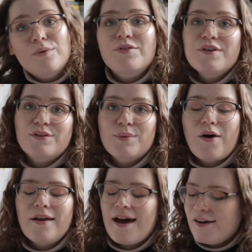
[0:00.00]
with this
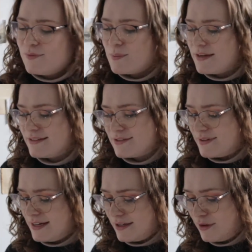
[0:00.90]
one, I've been meaning to
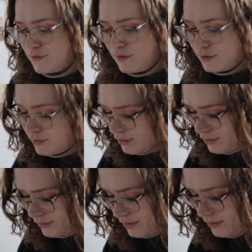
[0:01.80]
read it for so
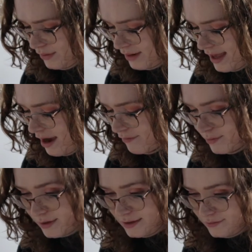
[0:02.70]
long.
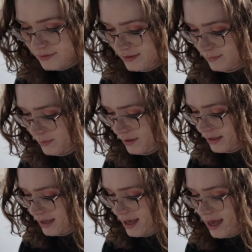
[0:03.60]
Everyone loves this book
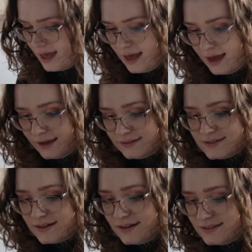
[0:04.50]
and
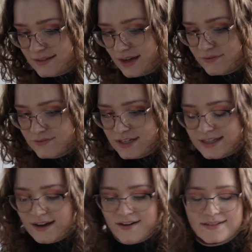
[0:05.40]
I still haven't read
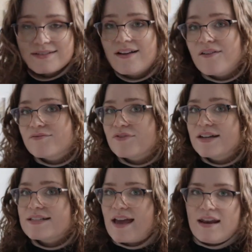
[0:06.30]
it. I still haven't
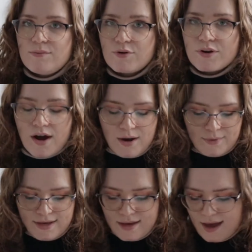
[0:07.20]
read any
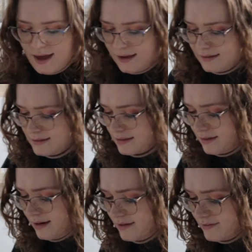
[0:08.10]
Murakami and
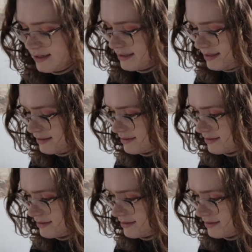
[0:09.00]
I really need